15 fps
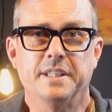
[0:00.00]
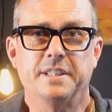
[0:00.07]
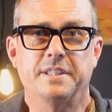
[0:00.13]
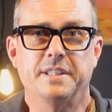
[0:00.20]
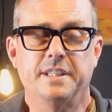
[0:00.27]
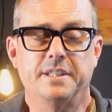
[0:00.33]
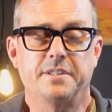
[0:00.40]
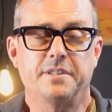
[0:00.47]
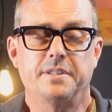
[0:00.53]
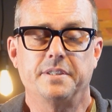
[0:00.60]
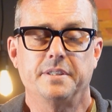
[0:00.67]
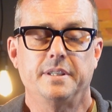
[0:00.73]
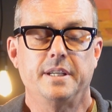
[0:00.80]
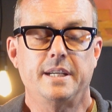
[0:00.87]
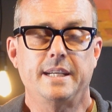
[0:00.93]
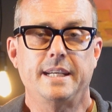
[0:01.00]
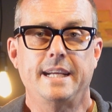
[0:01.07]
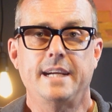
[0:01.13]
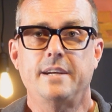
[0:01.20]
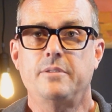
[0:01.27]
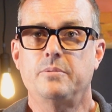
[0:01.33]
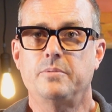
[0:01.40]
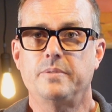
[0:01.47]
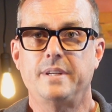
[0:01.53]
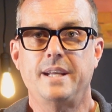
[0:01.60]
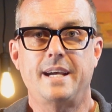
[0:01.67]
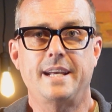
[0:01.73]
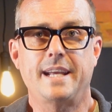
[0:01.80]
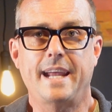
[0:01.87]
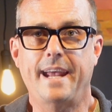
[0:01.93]
exist. Not now,
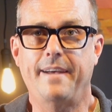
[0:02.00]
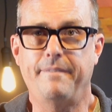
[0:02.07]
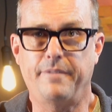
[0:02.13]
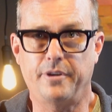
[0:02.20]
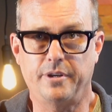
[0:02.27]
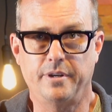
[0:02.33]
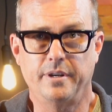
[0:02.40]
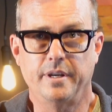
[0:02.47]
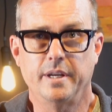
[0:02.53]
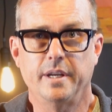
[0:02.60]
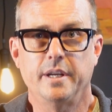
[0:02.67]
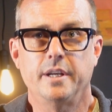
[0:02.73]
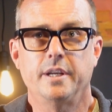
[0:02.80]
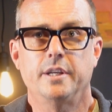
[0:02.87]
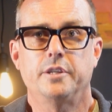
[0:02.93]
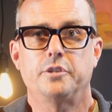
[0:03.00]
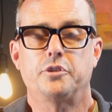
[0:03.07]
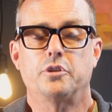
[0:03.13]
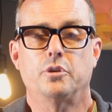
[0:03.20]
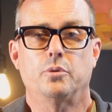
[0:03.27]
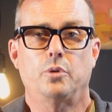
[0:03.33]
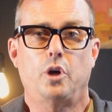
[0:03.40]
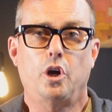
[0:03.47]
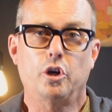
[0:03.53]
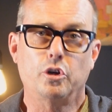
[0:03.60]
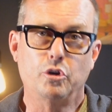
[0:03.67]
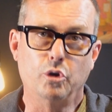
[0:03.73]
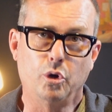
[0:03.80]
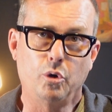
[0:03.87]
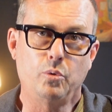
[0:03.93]
not ever. So our
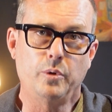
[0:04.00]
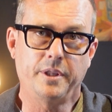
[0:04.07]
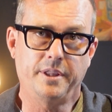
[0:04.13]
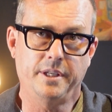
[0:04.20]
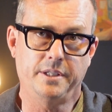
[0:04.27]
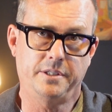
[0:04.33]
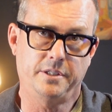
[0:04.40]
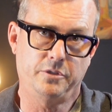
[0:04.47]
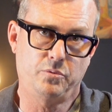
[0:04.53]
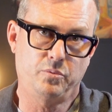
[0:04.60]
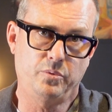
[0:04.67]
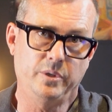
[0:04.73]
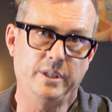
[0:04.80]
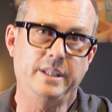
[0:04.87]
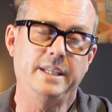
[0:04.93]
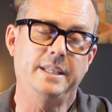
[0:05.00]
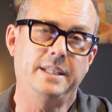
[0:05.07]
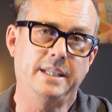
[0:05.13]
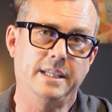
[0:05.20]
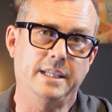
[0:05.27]
goal with this is really to